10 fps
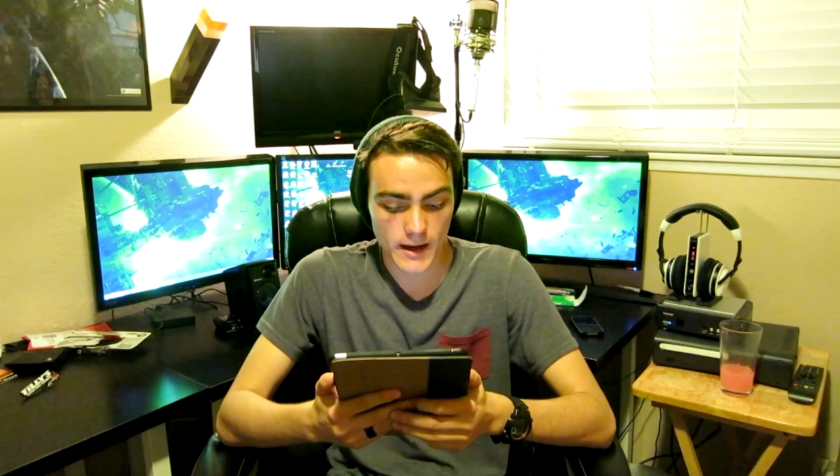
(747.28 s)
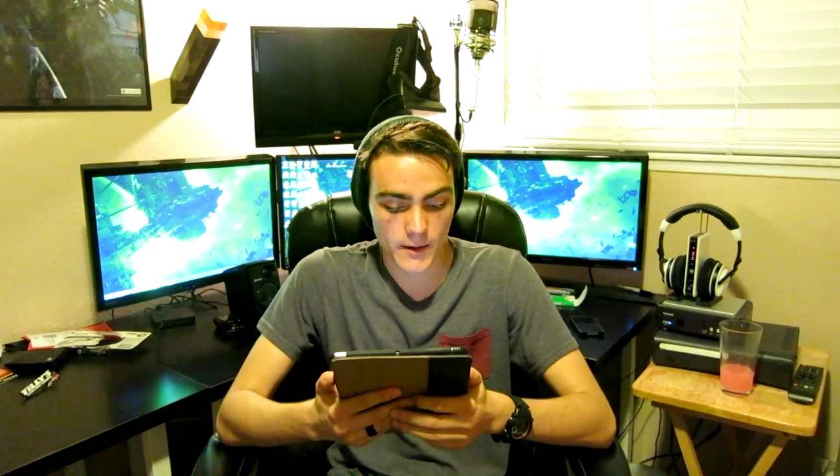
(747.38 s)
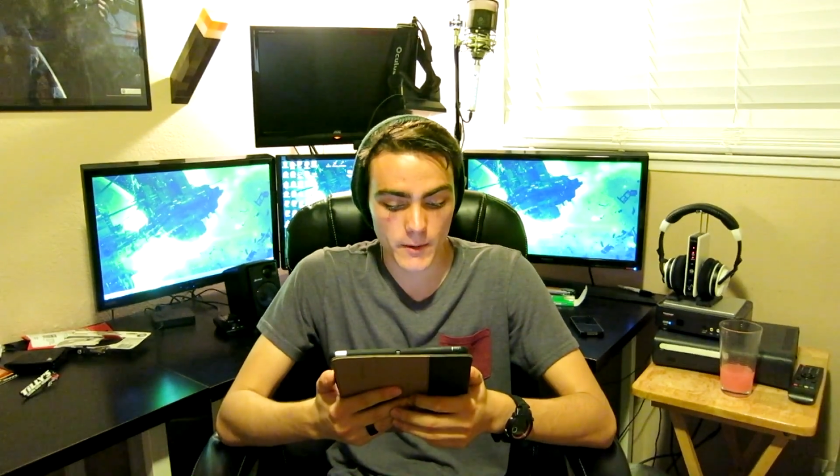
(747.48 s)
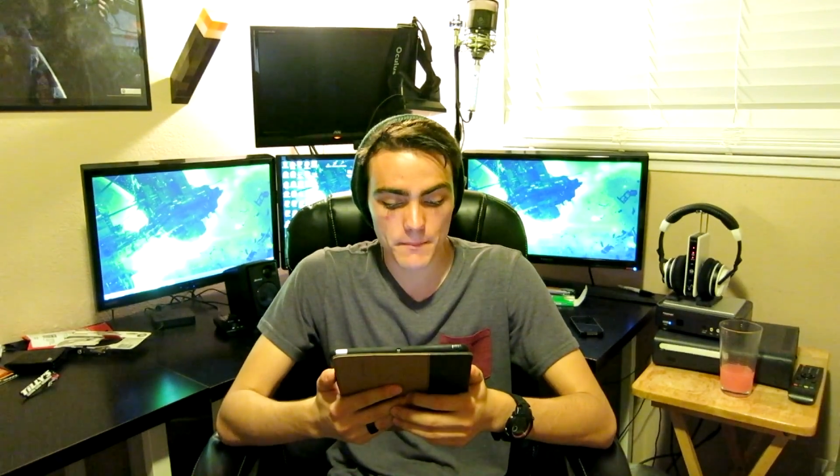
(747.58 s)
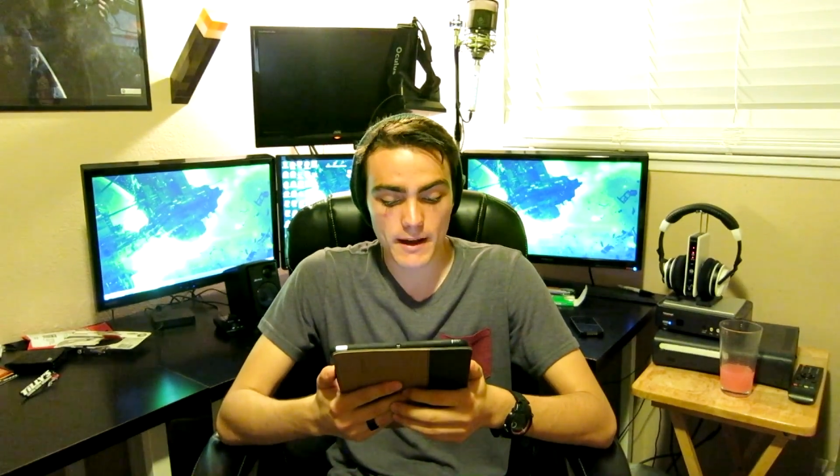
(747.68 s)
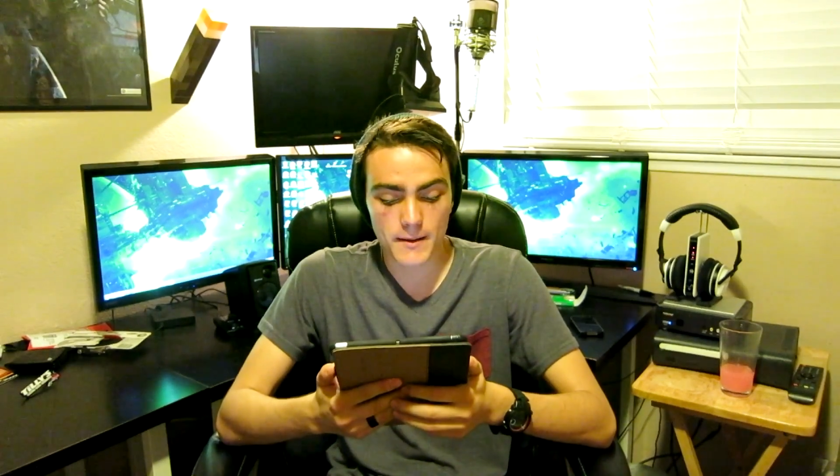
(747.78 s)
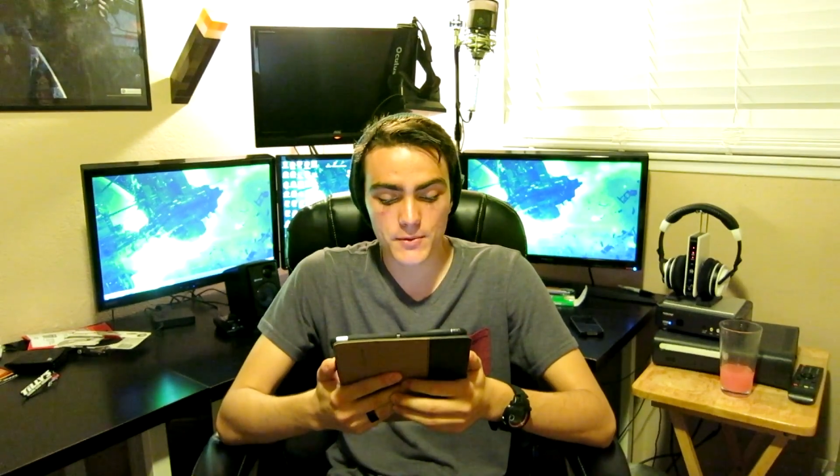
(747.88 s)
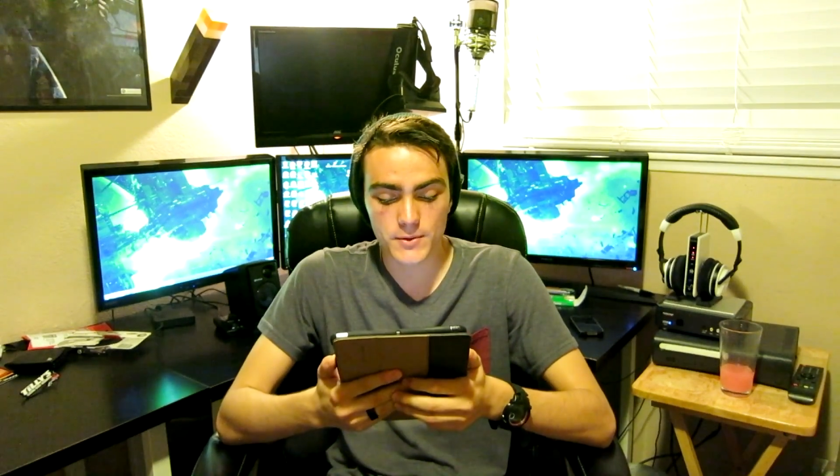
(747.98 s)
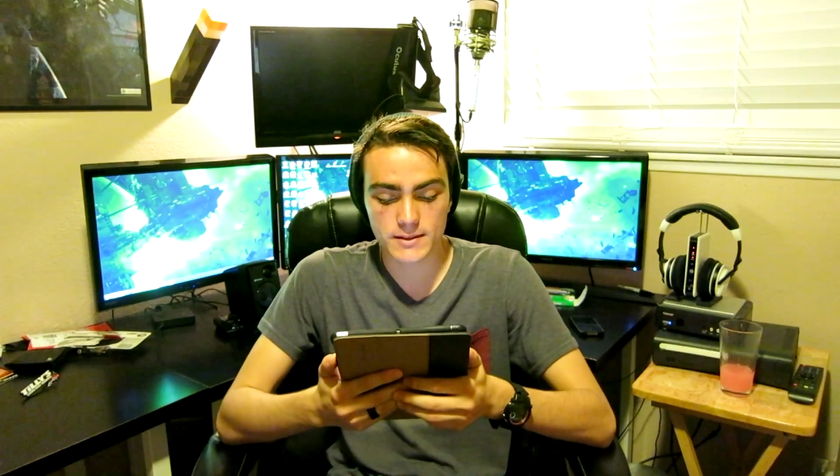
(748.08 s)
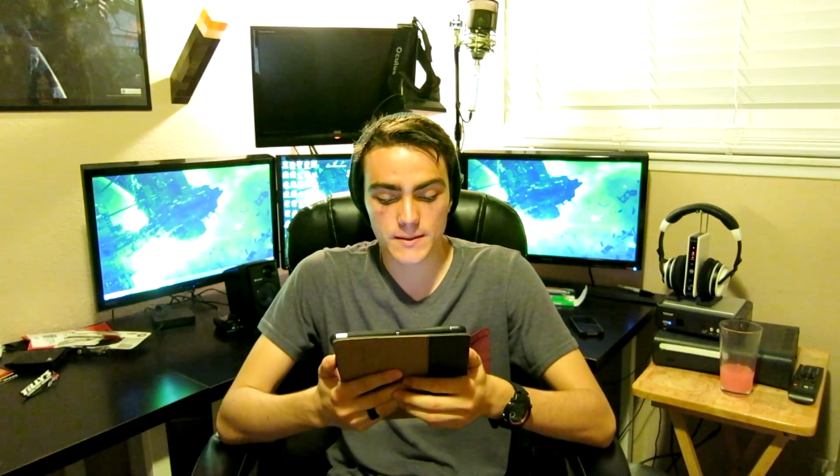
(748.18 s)
I went back up
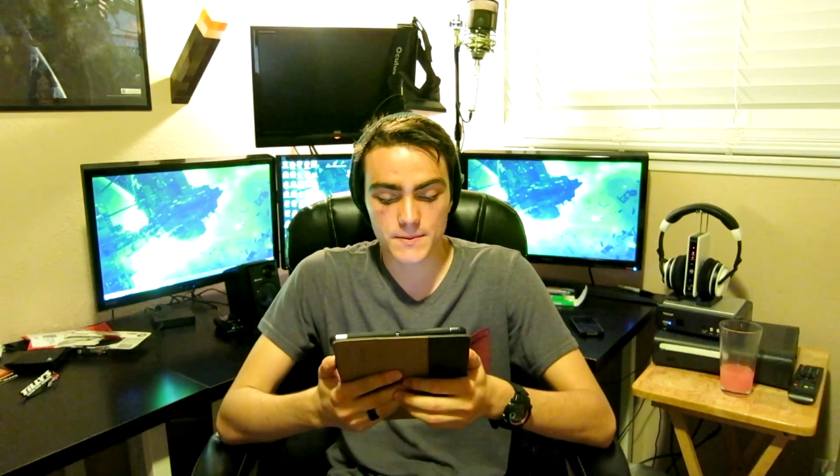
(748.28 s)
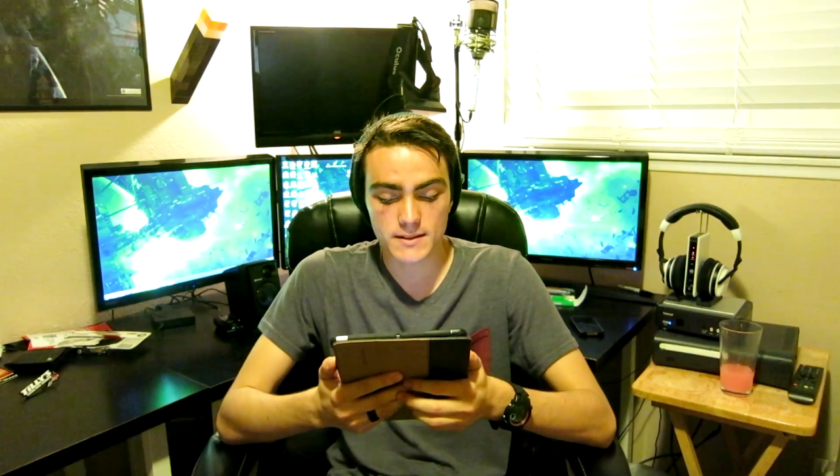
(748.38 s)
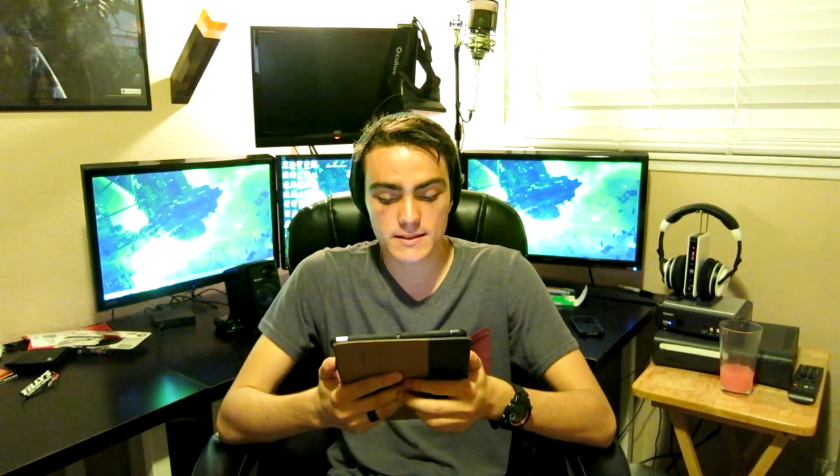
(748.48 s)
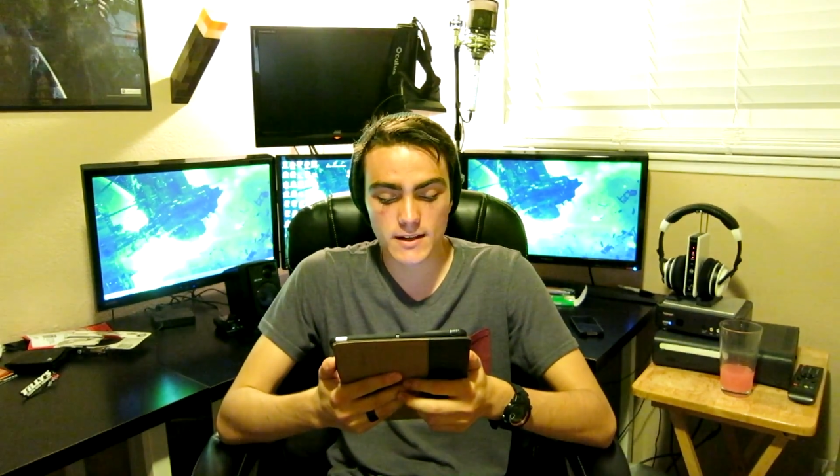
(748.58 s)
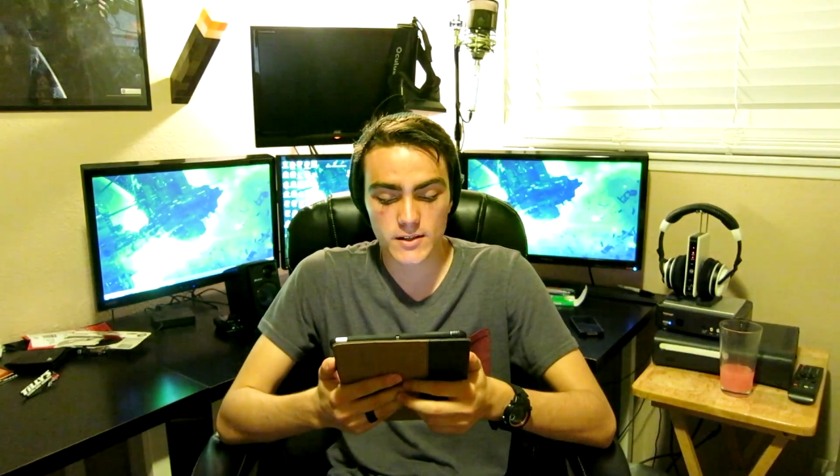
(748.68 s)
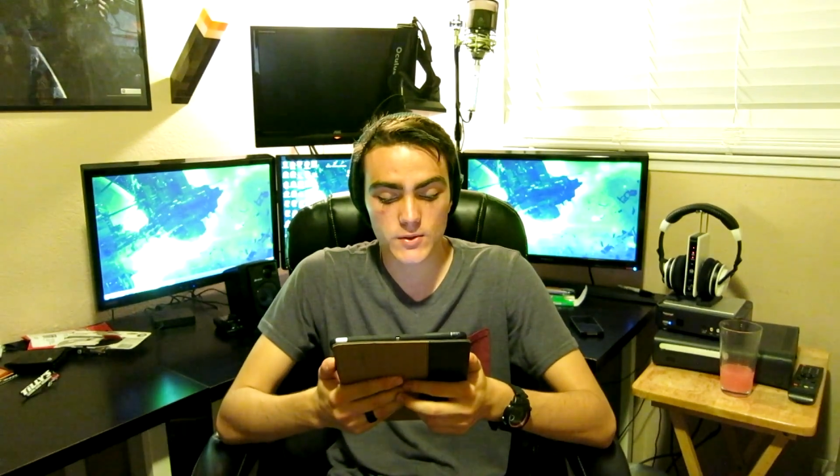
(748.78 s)
to his lips and stared